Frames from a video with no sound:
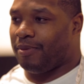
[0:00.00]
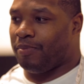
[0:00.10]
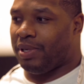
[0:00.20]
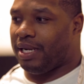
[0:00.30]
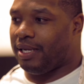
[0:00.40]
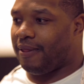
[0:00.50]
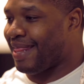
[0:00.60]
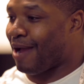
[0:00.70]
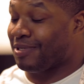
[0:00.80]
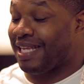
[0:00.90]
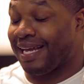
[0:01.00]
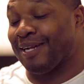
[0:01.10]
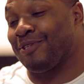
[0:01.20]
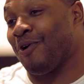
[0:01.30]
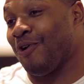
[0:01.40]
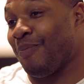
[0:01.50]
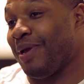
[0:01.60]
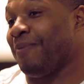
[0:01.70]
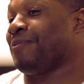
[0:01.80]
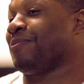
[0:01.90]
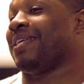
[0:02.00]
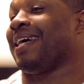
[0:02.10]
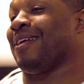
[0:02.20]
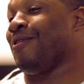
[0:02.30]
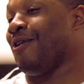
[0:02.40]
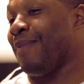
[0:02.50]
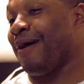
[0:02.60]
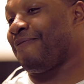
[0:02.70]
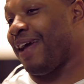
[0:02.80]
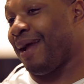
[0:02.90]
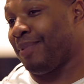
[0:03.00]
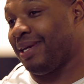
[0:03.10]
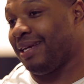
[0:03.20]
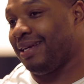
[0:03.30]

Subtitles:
But that was taking a toll on me, which was taking a toll on my family.